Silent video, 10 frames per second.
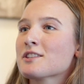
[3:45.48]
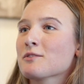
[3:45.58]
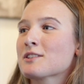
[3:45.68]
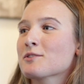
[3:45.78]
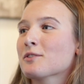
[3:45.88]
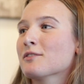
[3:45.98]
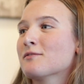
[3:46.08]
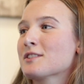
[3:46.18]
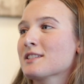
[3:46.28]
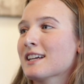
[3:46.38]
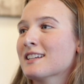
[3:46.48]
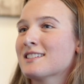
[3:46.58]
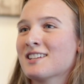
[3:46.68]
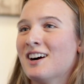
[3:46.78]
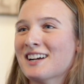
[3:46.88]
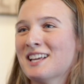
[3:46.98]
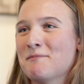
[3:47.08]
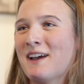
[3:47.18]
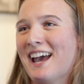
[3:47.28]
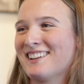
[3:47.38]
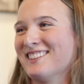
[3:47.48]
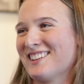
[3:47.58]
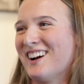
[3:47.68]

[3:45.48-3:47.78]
And so I sort of just like doggy paddled